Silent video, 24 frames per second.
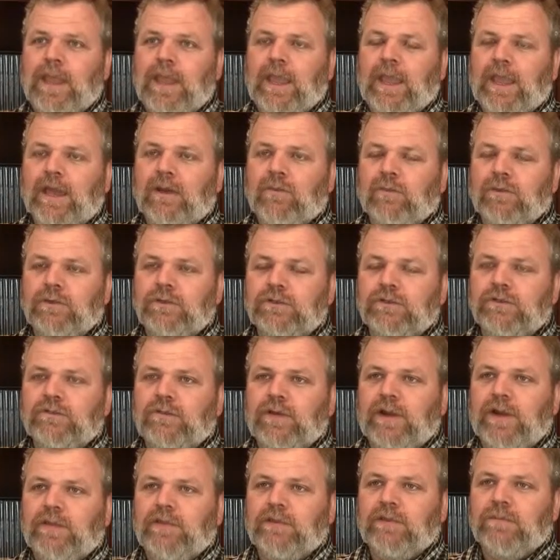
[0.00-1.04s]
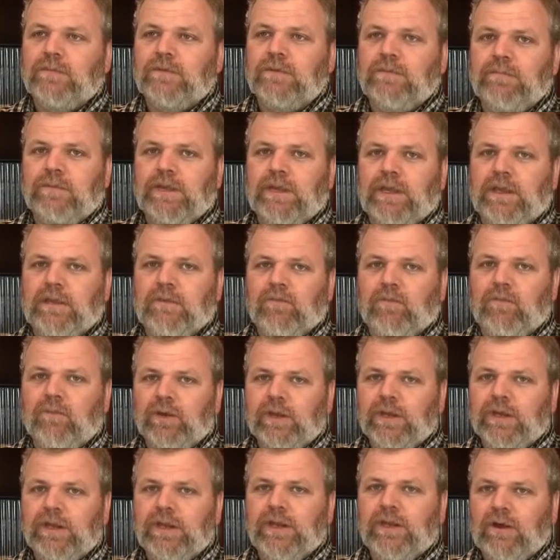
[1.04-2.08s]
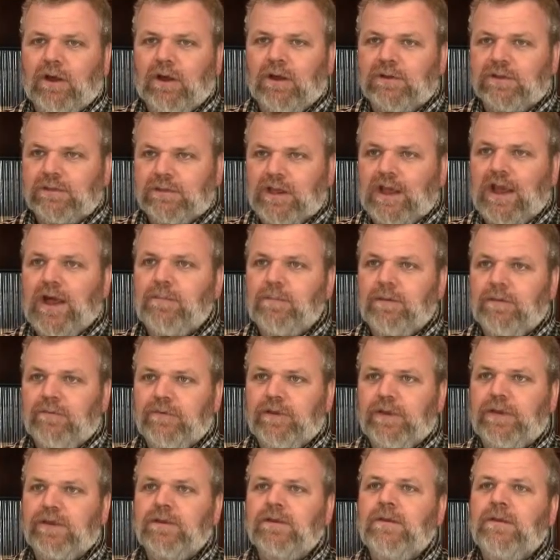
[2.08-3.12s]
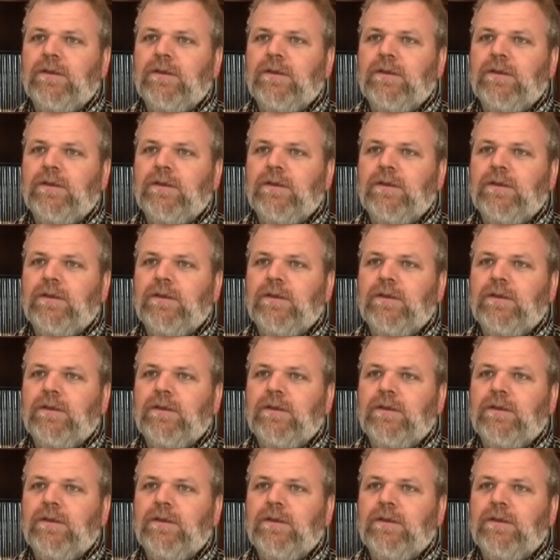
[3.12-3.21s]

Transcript: and we just found them to be really on top of it,